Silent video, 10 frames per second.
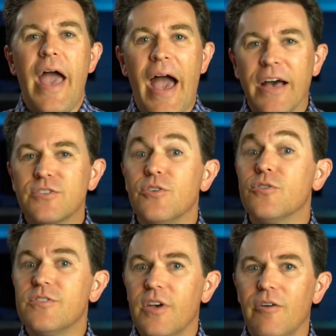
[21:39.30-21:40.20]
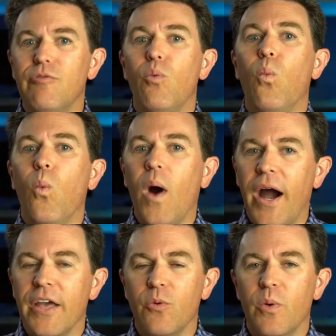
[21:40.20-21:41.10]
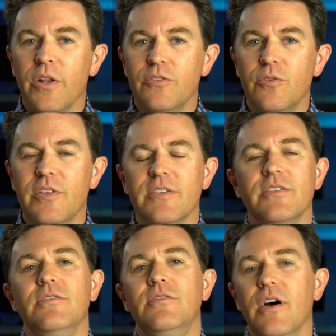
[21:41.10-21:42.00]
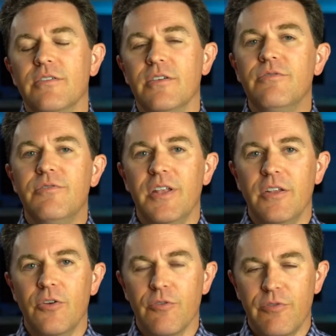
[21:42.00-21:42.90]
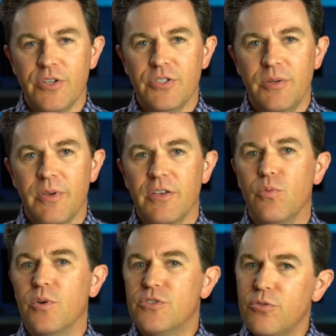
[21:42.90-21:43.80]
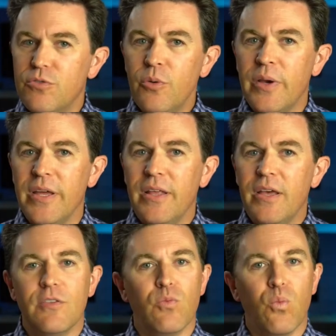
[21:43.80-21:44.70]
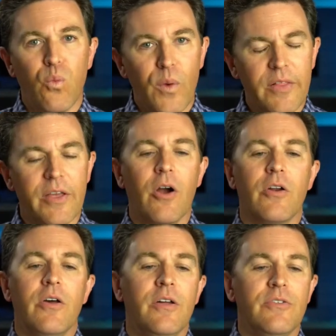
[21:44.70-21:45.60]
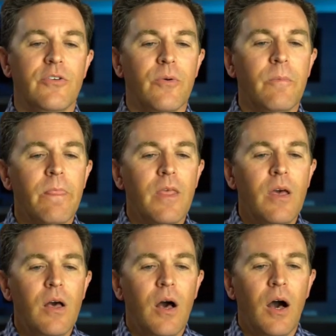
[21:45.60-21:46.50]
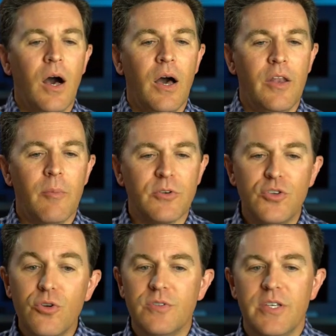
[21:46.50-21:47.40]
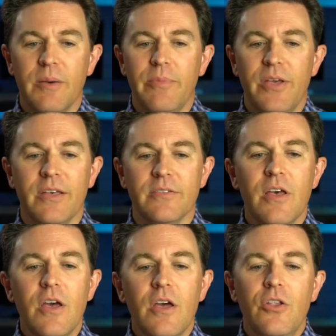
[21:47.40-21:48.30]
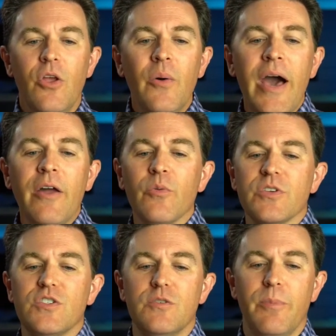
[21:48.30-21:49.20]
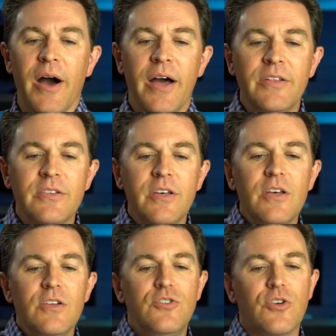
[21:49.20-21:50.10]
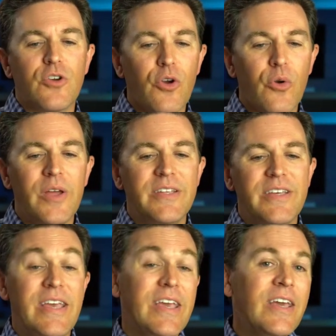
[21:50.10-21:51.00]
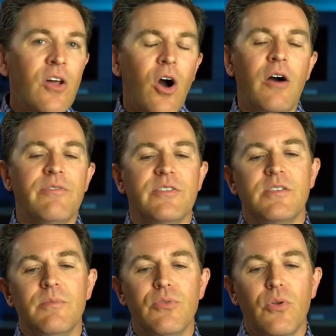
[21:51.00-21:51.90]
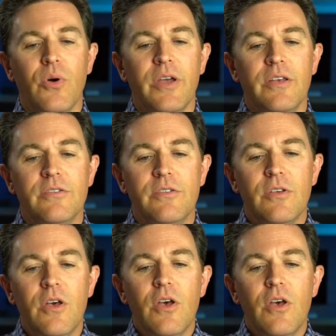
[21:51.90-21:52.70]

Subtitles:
ask yourself why you want to do this and does it fit in your vision? Because once you do it, it's really hard to undo. Number two tip is know how to respond to current in-office employees